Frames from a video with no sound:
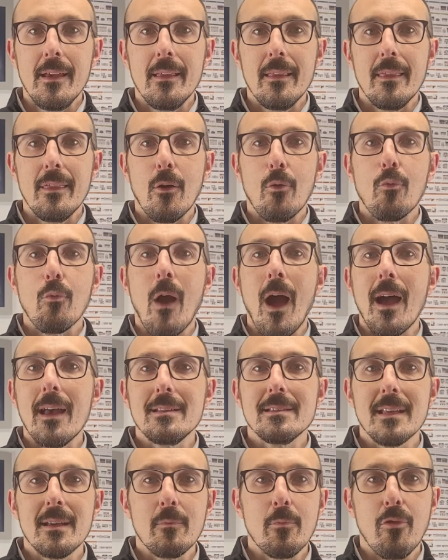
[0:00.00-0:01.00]

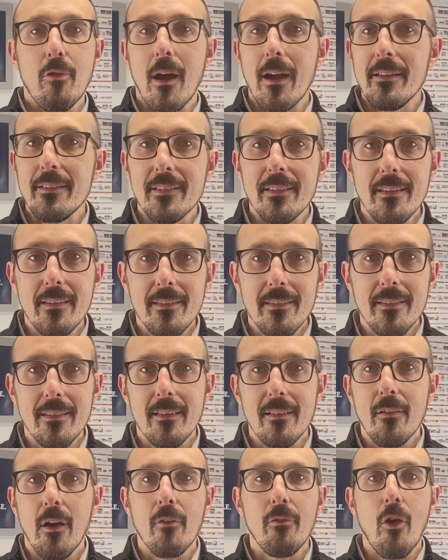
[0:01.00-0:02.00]
rising
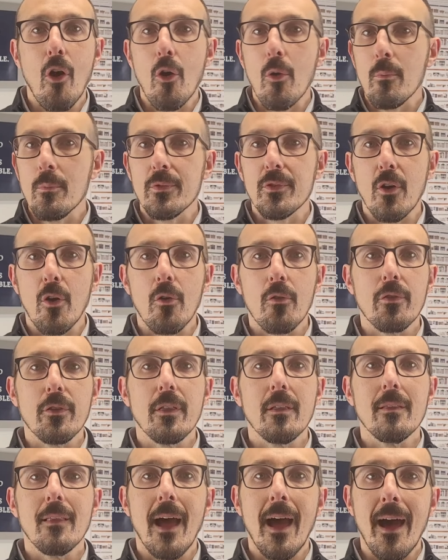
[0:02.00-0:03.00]
prices of homes over
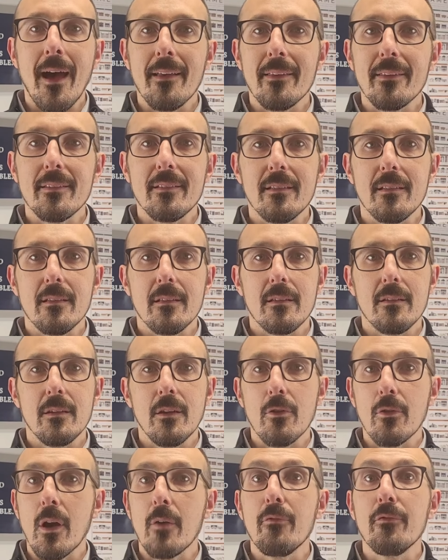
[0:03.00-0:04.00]
the last
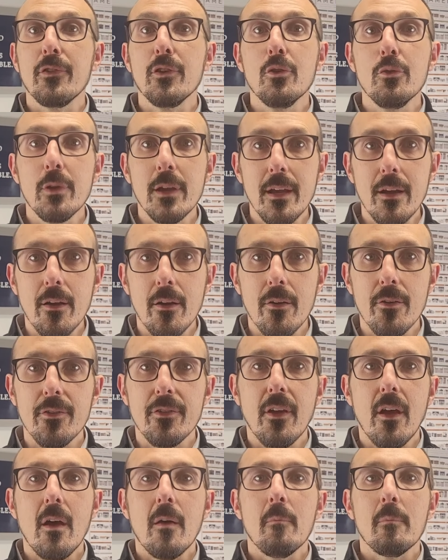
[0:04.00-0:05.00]
few
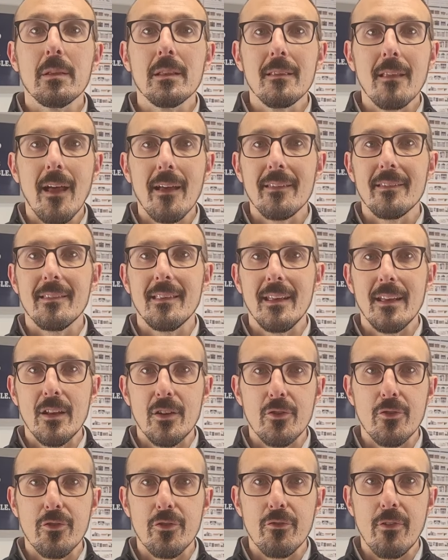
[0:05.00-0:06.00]
years, plus the
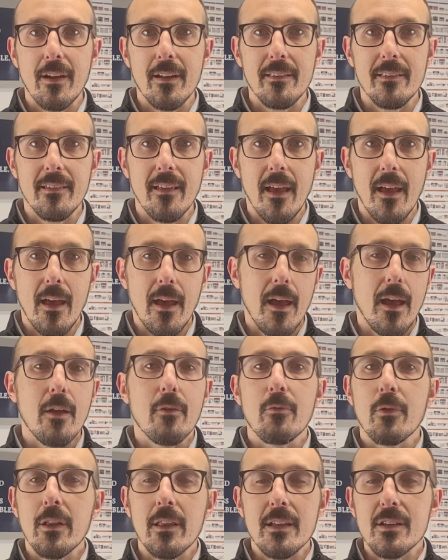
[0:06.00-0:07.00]
interest rates,
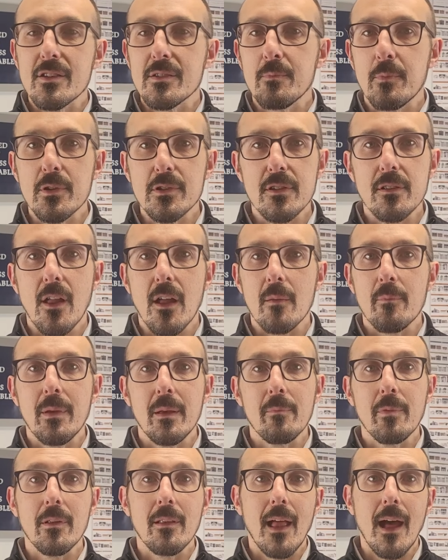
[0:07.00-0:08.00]
it really just puts a lot of
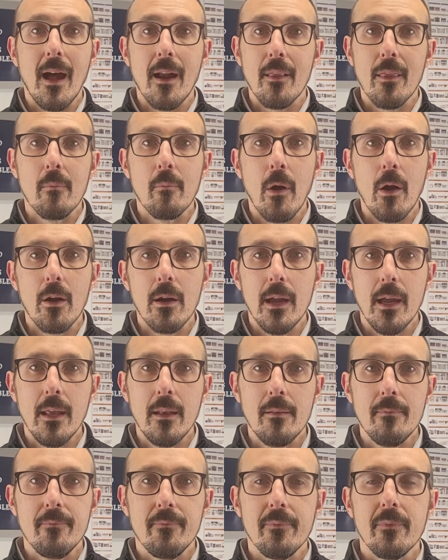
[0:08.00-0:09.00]
people out of the
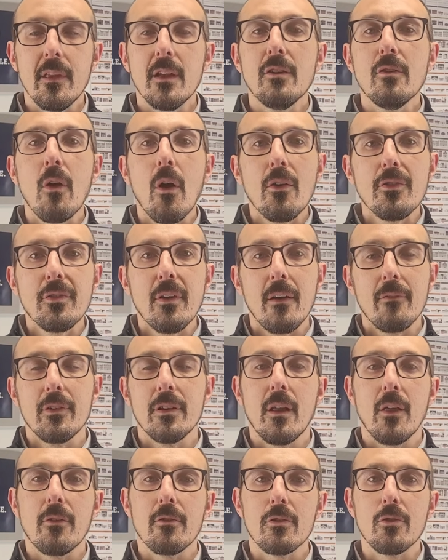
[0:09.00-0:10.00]
market. And then you also have
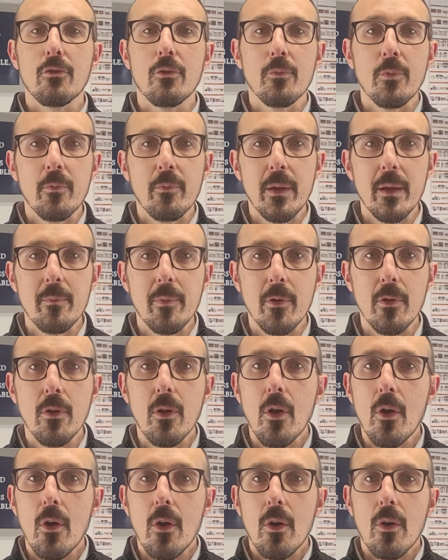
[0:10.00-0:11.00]
another group of
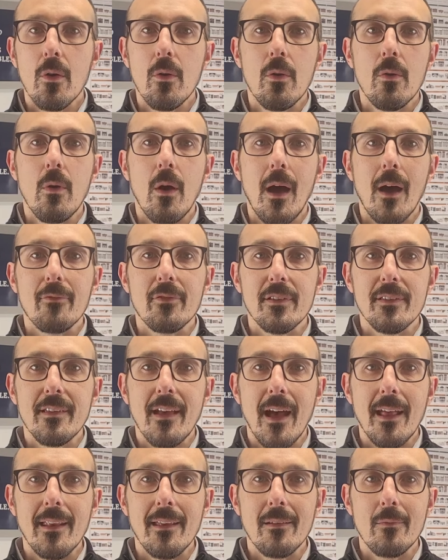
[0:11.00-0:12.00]
people who have
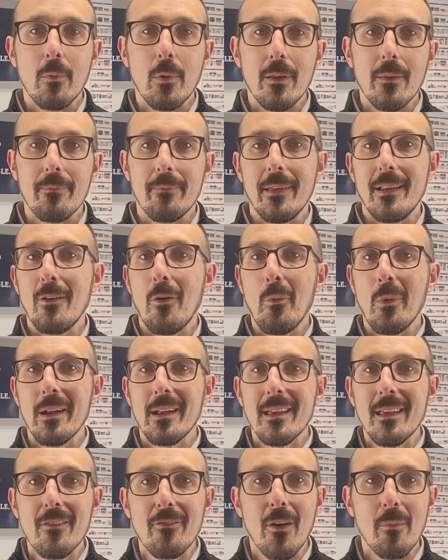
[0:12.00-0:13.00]
decided, well, they don't want to
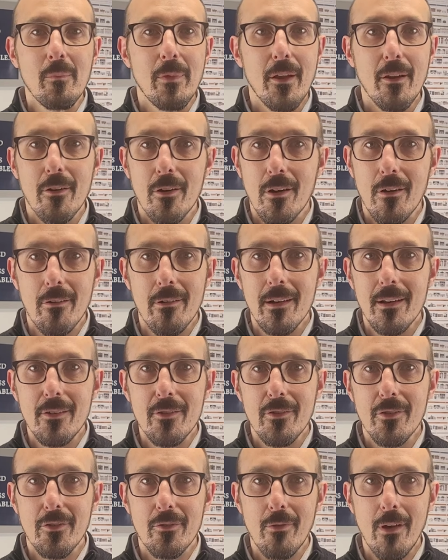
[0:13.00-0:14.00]
give up their current
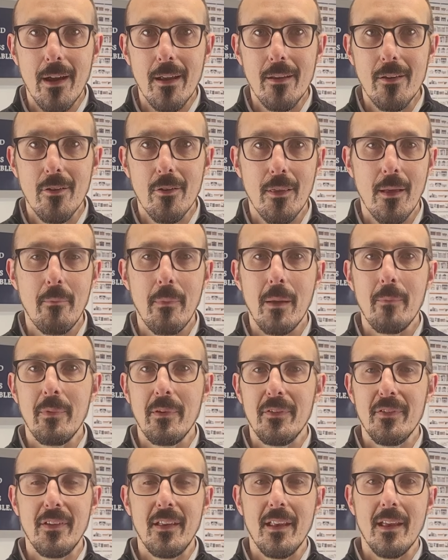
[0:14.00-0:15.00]
interest rate. They might
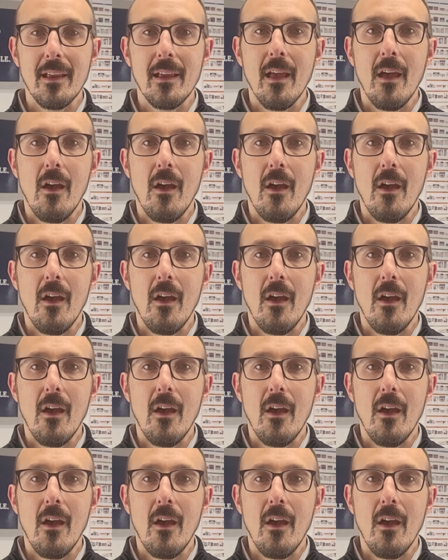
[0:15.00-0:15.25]
be sitting